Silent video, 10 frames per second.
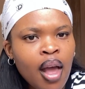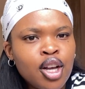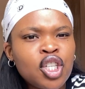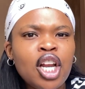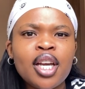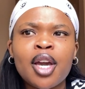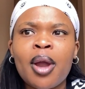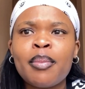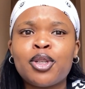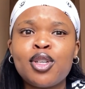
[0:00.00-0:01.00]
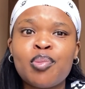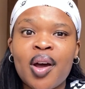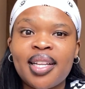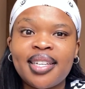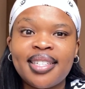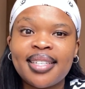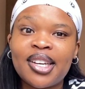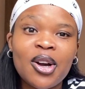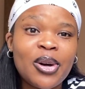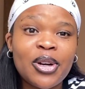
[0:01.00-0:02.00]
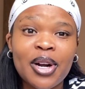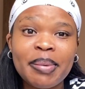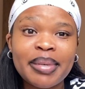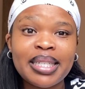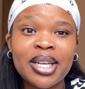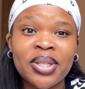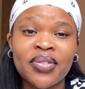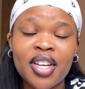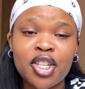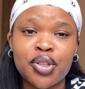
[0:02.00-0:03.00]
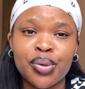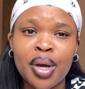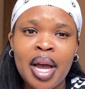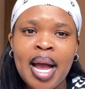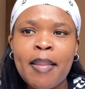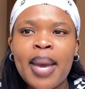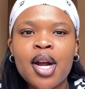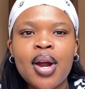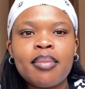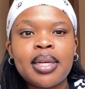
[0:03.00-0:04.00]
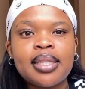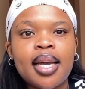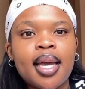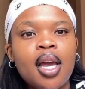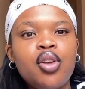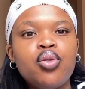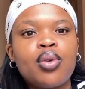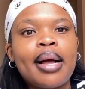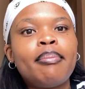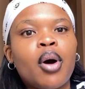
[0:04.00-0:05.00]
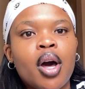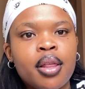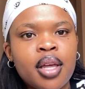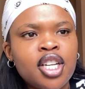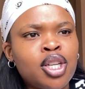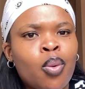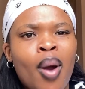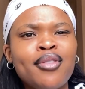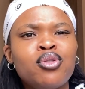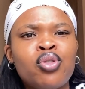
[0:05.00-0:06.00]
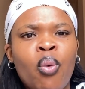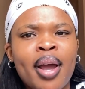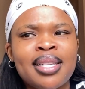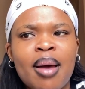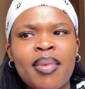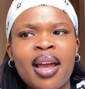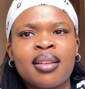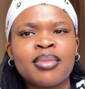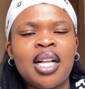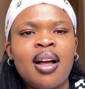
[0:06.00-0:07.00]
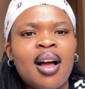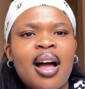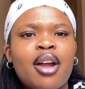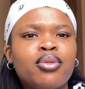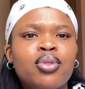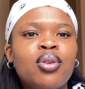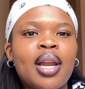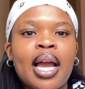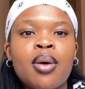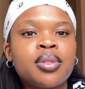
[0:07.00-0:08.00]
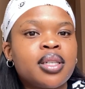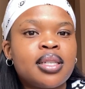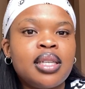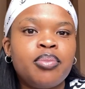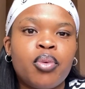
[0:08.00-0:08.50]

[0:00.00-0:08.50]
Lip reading: So I look at Grandma Juice Bottle, and she's like, oh, your grandma's here to fetch you. My grandma's like, hey, you, come bath. And she's like, why are you so wet? I'm like, I don't know, like, I was asleep,